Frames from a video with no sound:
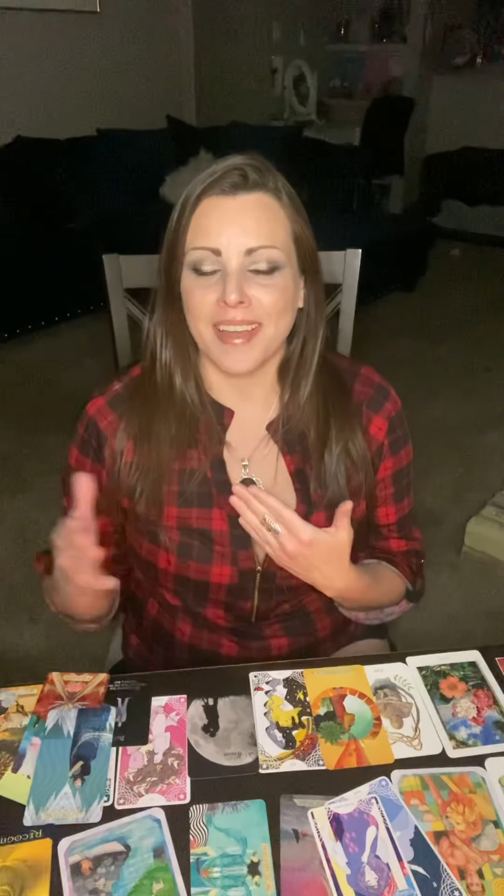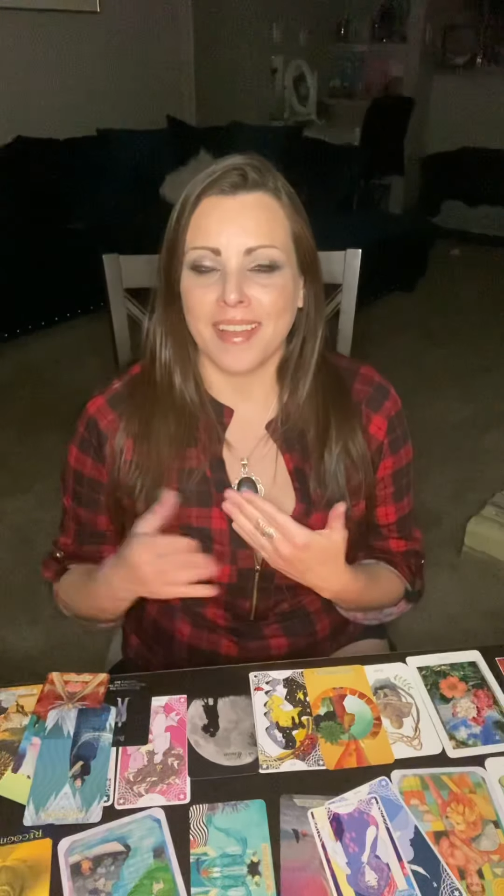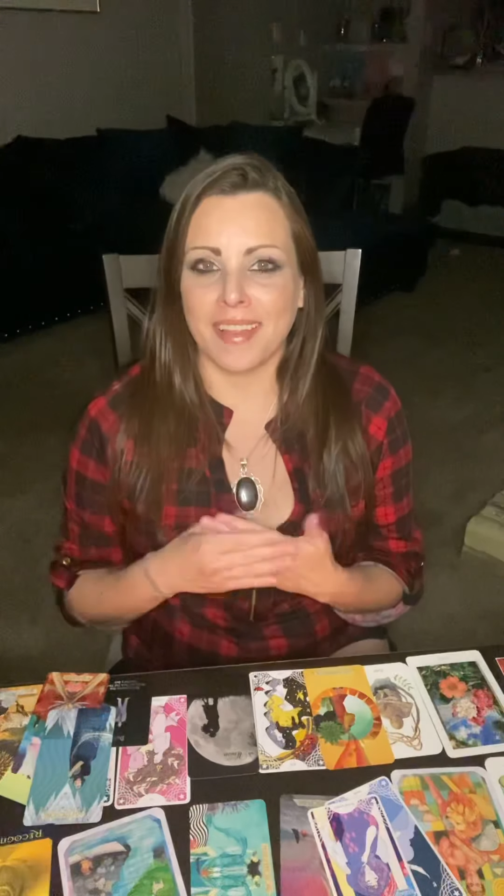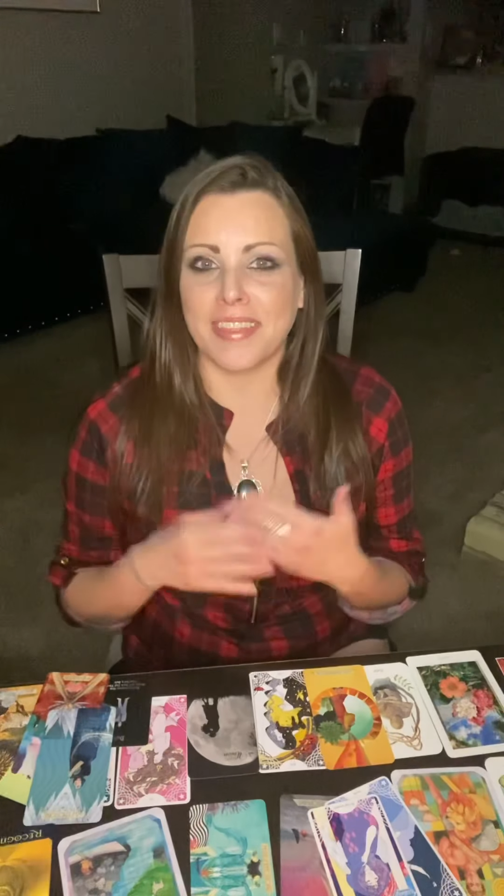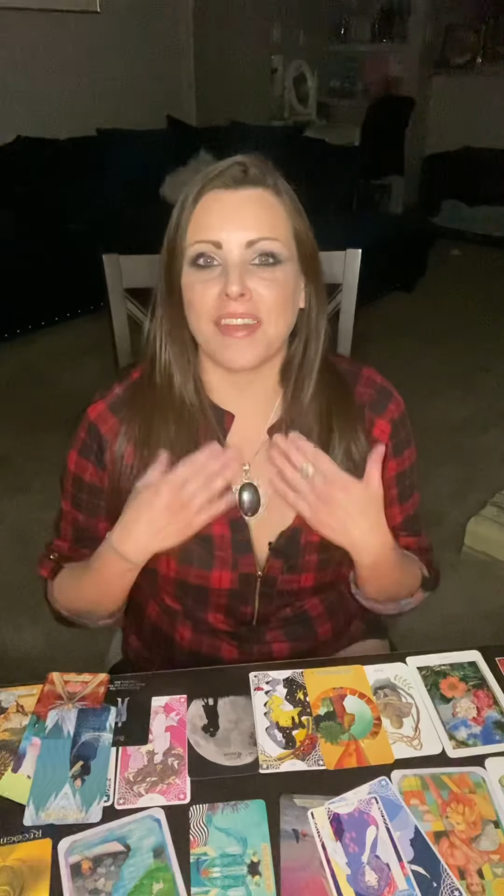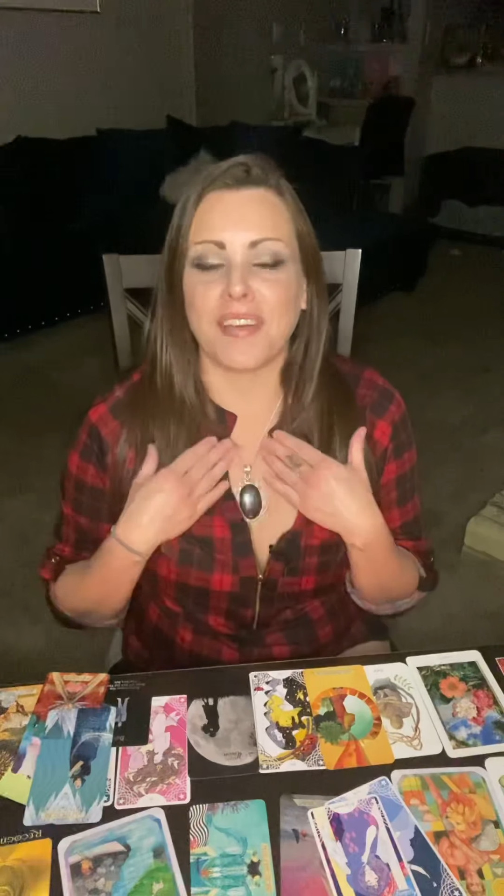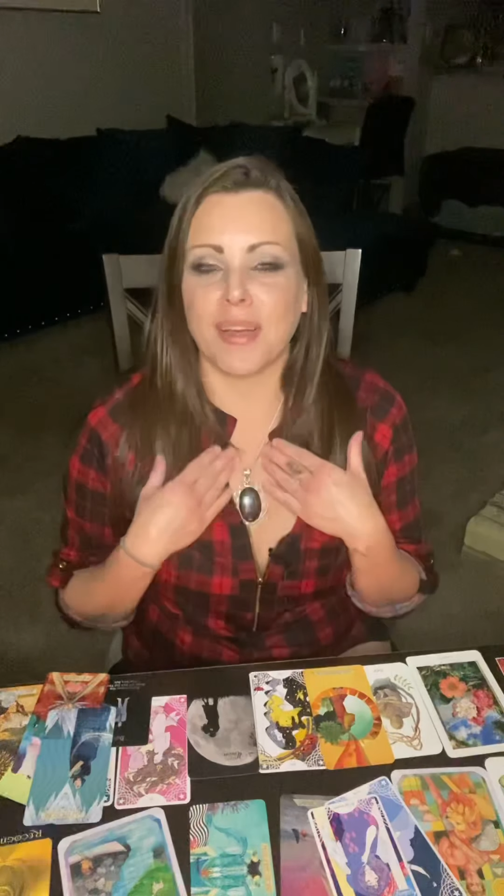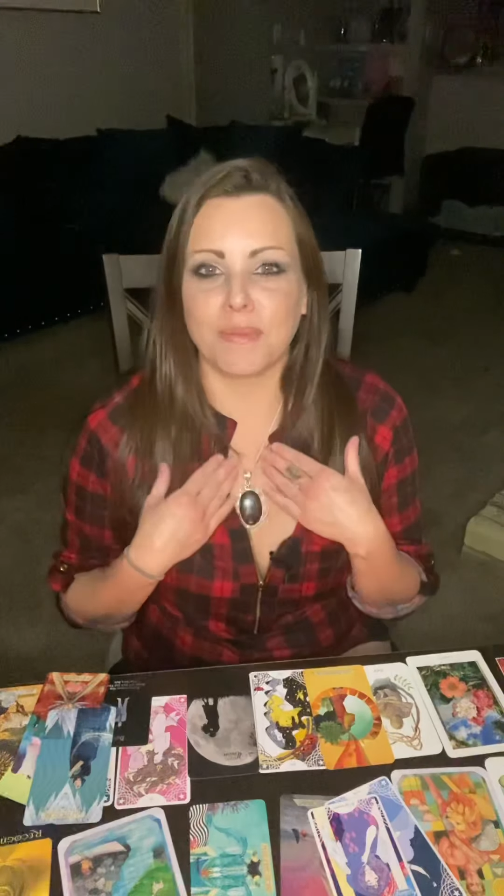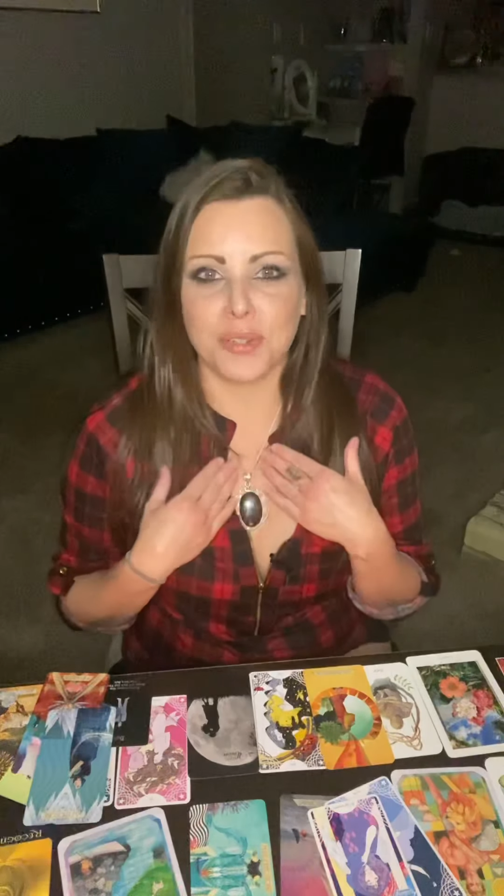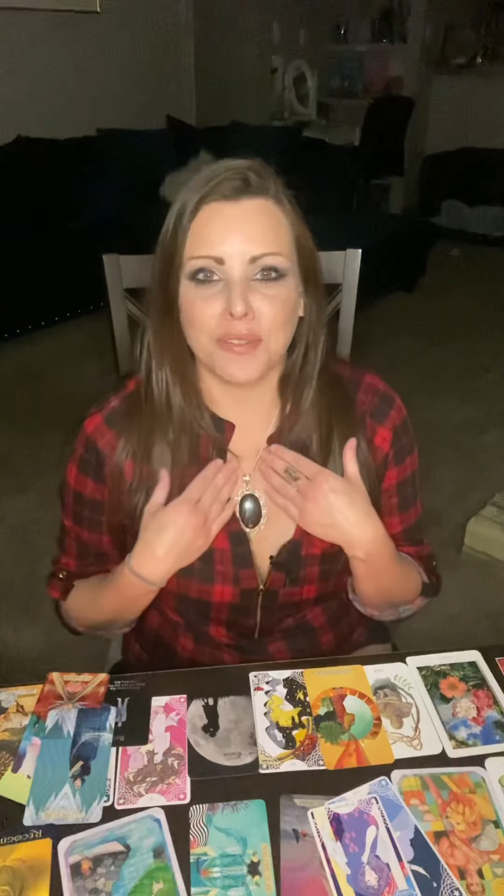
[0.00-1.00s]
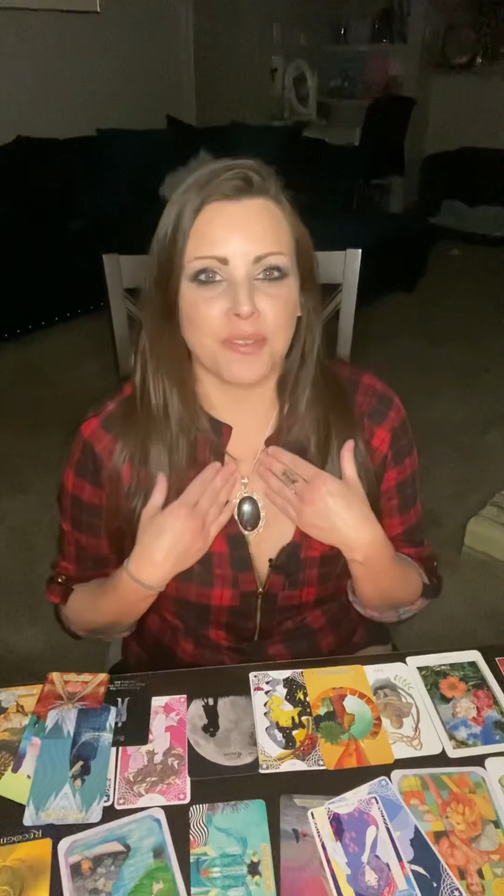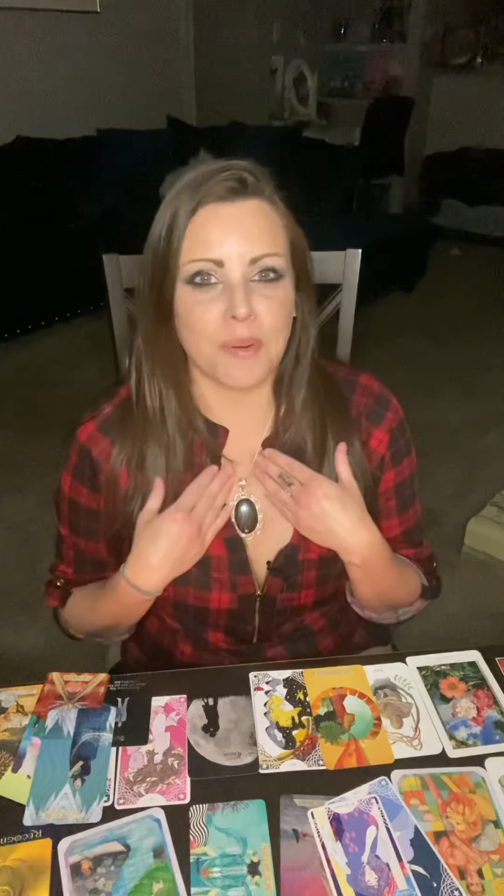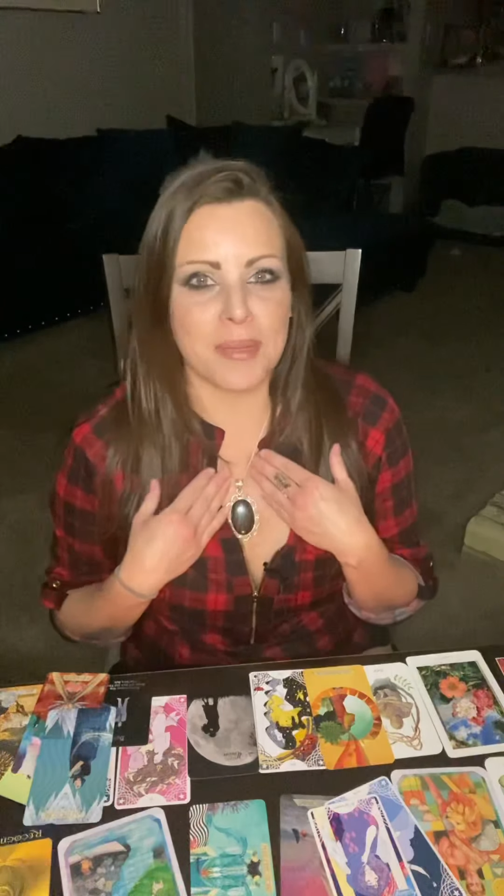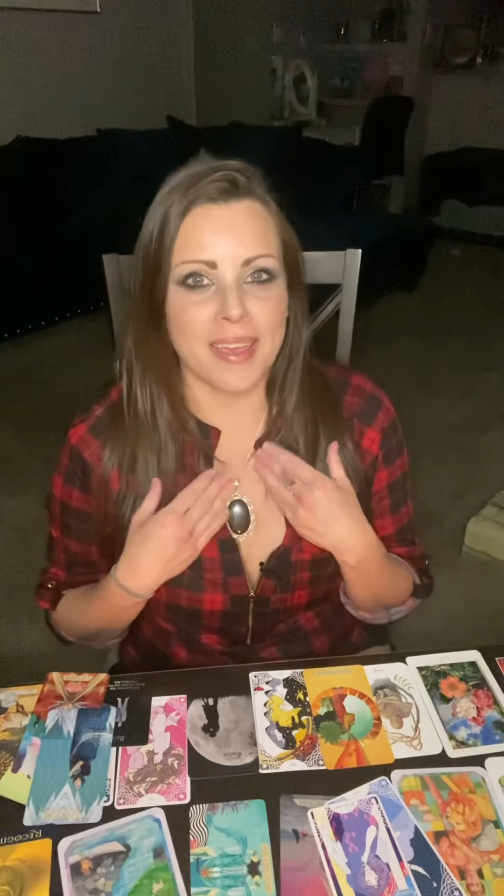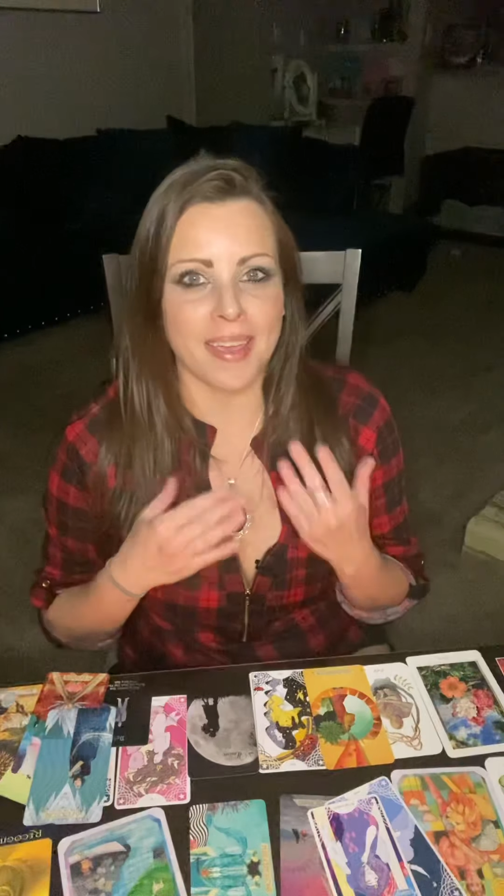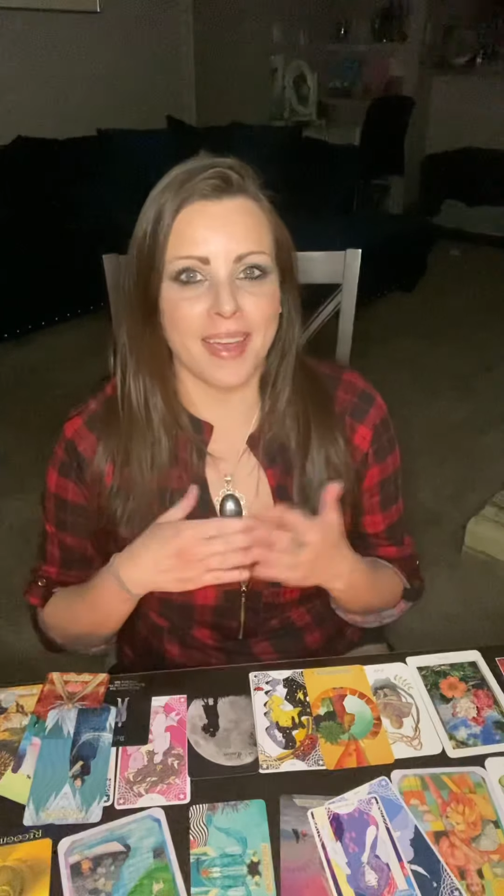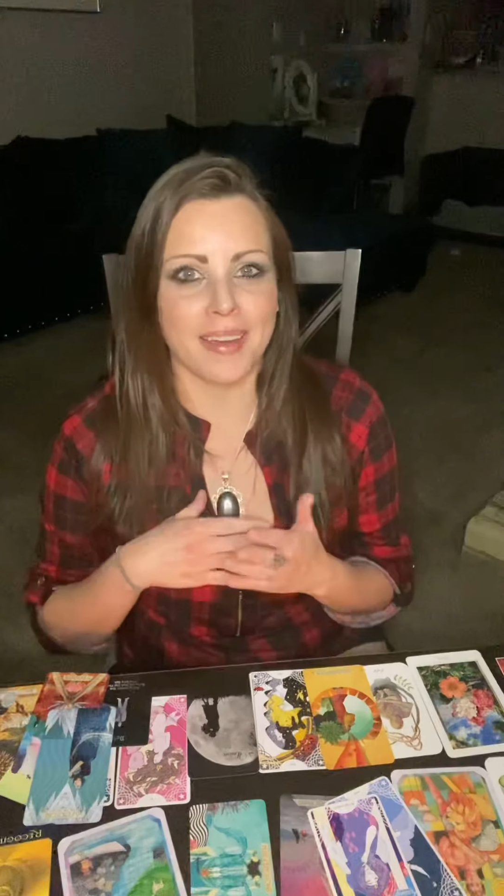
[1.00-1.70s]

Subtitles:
like, they've come true for me